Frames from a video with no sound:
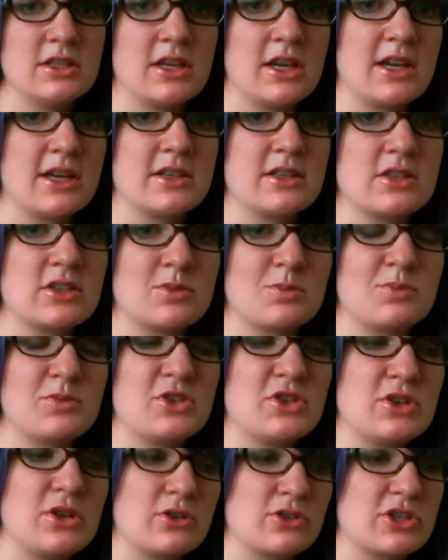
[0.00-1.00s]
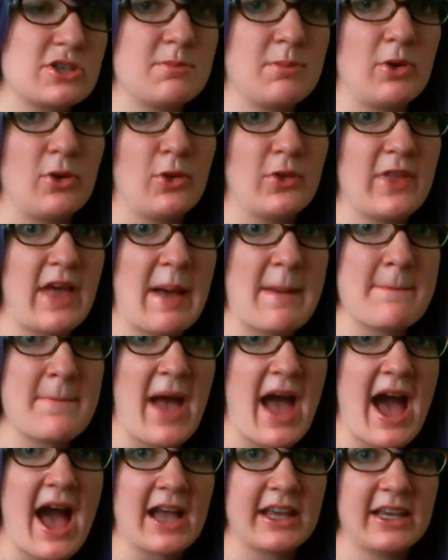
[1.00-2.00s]
And, she pulled that
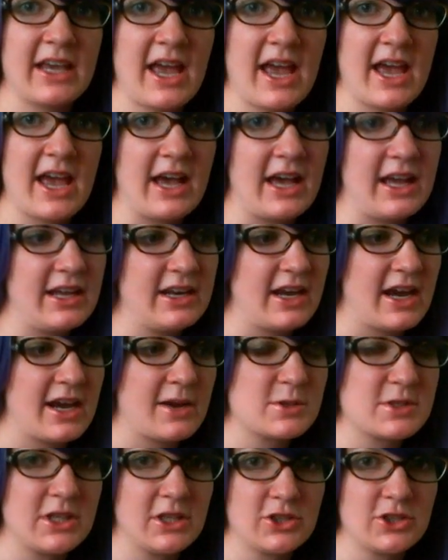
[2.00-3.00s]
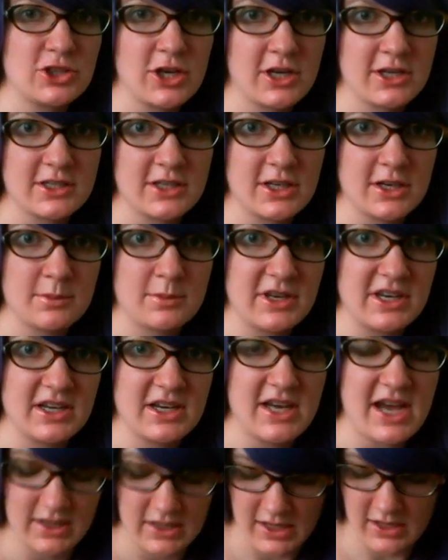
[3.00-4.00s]
back and I was all drugged up and
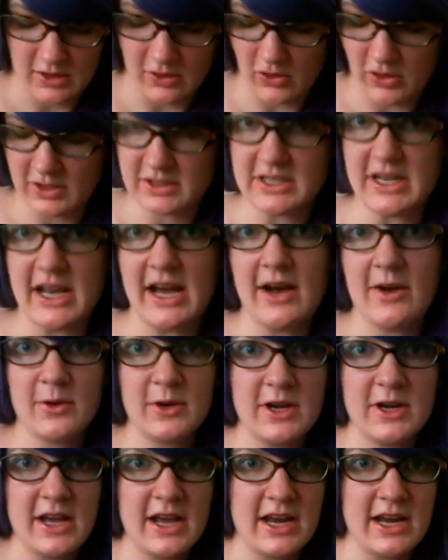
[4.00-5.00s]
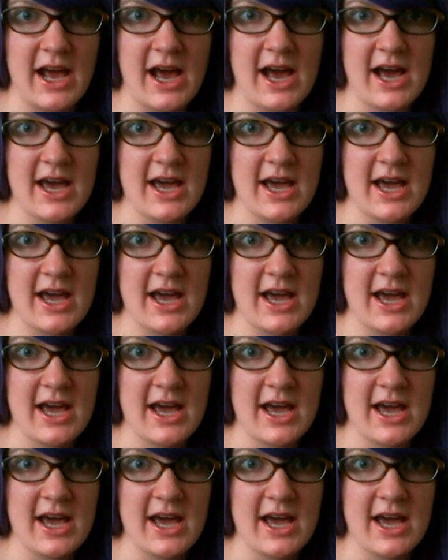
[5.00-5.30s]
I looked down and